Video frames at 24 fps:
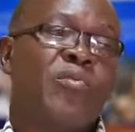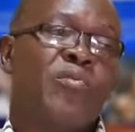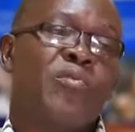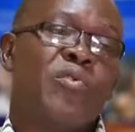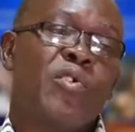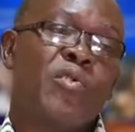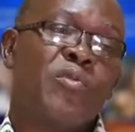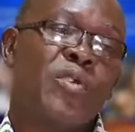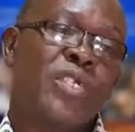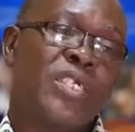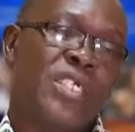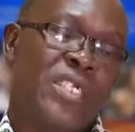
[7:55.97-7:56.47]

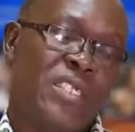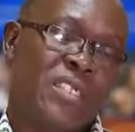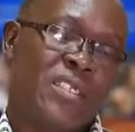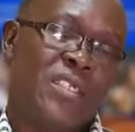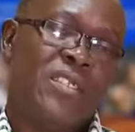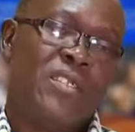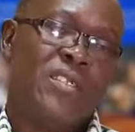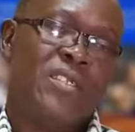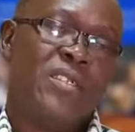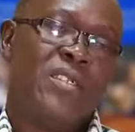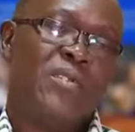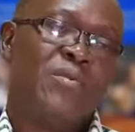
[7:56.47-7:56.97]
information,
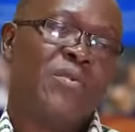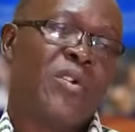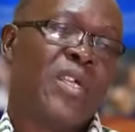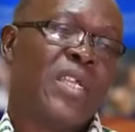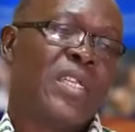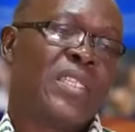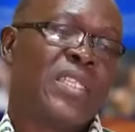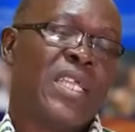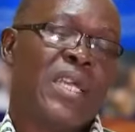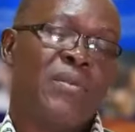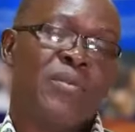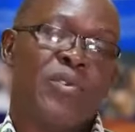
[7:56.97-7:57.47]

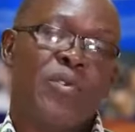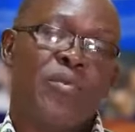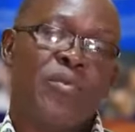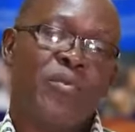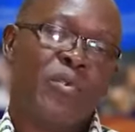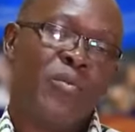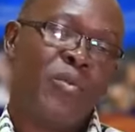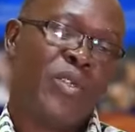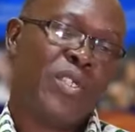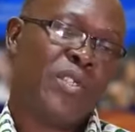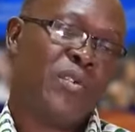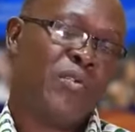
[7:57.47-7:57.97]
different types of
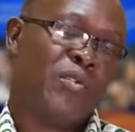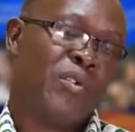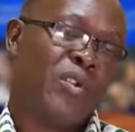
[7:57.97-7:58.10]
information.